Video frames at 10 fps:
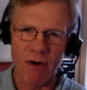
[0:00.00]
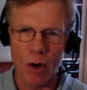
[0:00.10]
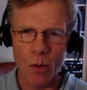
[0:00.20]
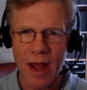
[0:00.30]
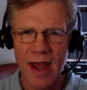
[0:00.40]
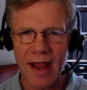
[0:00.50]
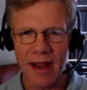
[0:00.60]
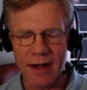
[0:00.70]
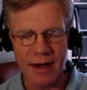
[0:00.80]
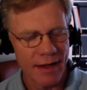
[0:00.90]
away,
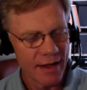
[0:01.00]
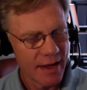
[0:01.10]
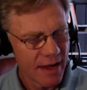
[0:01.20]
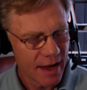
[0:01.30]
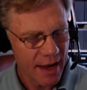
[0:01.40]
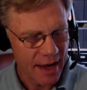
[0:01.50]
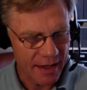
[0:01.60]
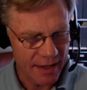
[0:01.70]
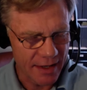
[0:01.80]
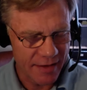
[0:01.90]
and
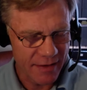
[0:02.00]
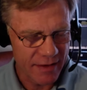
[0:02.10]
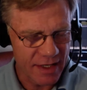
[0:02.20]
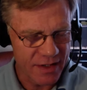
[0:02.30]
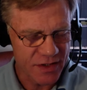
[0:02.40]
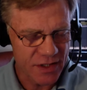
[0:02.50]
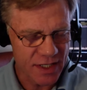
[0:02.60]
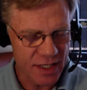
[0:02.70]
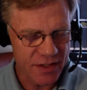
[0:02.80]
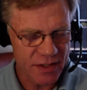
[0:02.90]

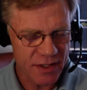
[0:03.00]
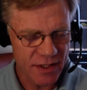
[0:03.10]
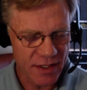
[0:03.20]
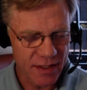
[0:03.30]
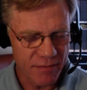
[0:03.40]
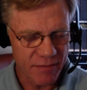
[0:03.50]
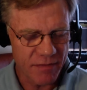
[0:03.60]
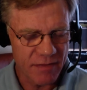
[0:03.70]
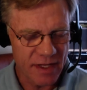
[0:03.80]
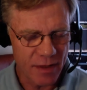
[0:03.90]
it's
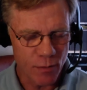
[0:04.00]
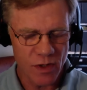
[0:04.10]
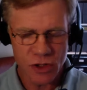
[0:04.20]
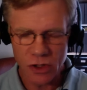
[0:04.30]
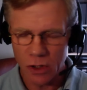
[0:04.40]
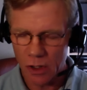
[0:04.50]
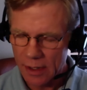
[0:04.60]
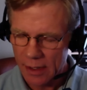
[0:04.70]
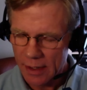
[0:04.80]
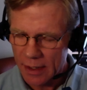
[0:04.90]
the original,
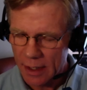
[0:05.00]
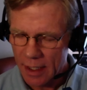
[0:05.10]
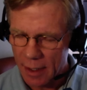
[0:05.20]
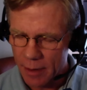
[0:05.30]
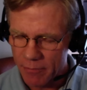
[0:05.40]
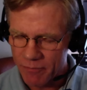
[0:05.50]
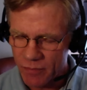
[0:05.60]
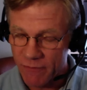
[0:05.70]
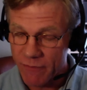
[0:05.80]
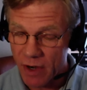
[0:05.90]
the
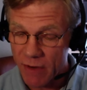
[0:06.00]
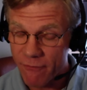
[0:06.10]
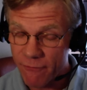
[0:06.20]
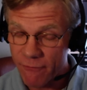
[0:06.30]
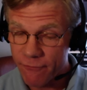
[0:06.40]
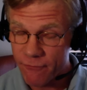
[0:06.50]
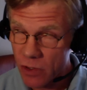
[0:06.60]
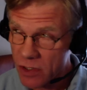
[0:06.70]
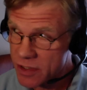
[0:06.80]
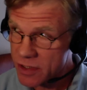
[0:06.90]
very
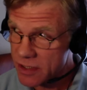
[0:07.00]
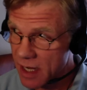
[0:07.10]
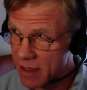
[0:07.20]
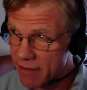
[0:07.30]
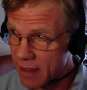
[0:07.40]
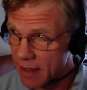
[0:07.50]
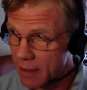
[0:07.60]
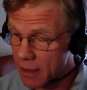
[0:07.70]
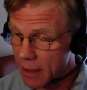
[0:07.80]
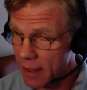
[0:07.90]
first, I
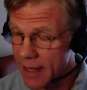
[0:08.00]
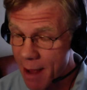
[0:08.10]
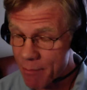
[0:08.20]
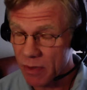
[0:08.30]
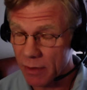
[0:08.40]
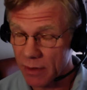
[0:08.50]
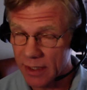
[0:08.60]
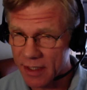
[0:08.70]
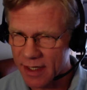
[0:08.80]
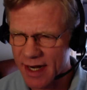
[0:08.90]
think, capital
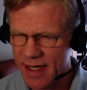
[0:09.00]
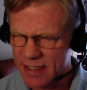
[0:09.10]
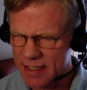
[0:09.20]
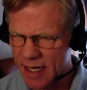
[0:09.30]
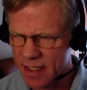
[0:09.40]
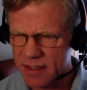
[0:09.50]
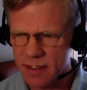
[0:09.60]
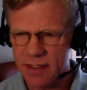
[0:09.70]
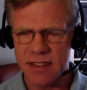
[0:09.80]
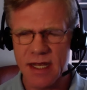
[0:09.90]
in the United States
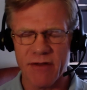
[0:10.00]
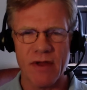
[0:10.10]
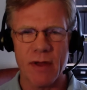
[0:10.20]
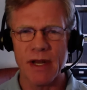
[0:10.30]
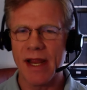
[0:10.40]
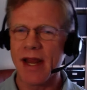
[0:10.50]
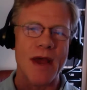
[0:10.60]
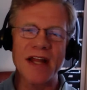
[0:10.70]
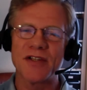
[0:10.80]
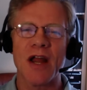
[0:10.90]
is Santa Fe. But
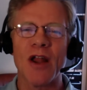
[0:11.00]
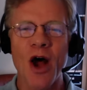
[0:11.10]
anyway, it's got a long